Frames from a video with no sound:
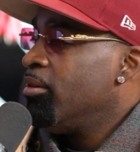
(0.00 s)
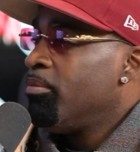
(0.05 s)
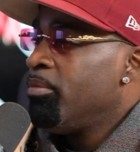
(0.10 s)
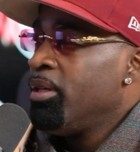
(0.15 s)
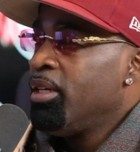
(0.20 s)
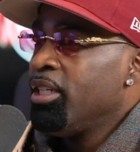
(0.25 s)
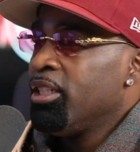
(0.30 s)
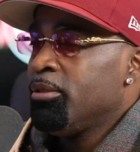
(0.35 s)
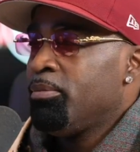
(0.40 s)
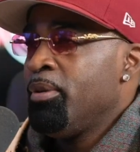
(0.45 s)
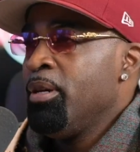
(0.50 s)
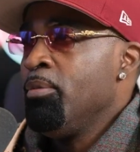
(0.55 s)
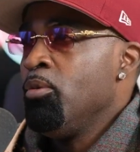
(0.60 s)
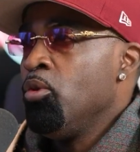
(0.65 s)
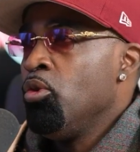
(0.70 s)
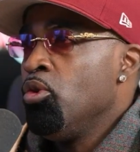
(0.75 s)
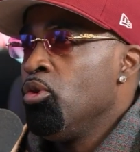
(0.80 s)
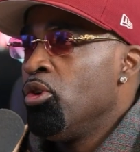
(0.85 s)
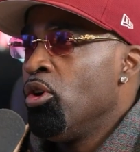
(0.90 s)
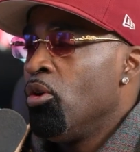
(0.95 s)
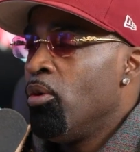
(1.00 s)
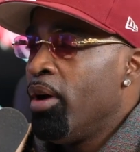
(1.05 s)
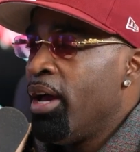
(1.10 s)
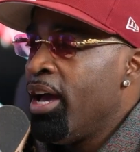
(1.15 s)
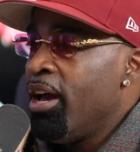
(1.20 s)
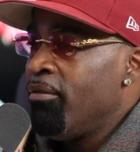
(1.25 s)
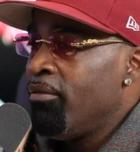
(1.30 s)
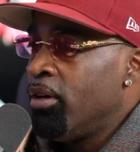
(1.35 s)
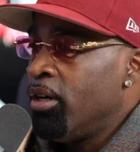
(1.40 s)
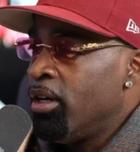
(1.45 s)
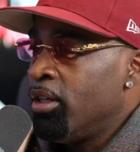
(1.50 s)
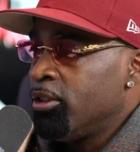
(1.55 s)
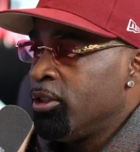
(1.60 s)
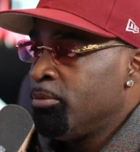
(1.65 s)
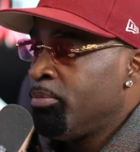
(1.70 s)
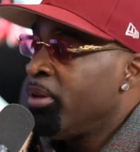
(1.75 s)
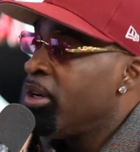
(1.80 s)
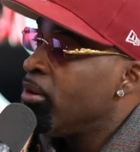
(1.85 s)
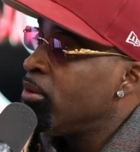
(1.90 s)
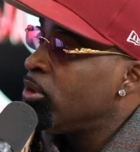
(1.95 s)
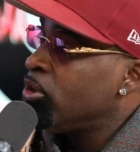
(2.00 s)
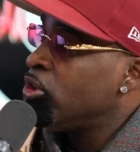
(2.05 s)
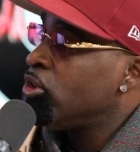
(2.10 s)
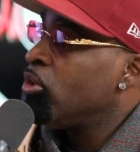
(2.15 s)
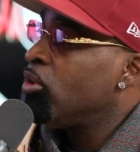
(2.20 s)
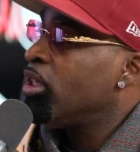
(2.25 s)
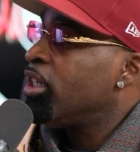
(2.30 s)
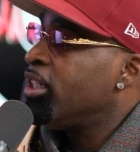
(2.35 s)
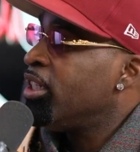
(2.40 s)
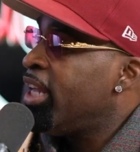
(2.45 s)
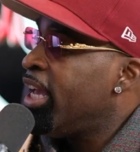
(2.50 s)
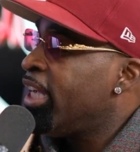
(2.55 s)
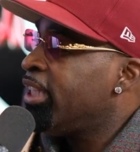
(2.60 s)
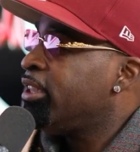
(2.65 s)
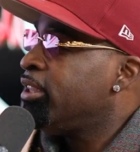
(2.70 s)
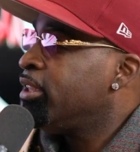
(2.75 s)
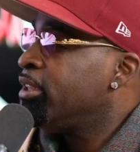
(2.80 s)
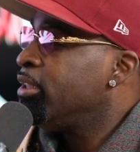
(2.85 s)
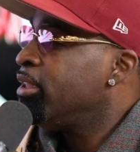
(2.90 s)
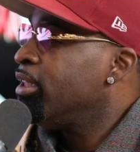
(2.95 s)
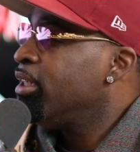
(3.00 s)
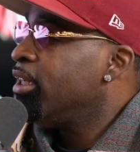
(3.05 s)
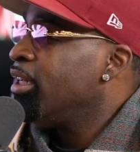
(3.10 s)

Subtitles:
Because people who don't have a spiritual connection,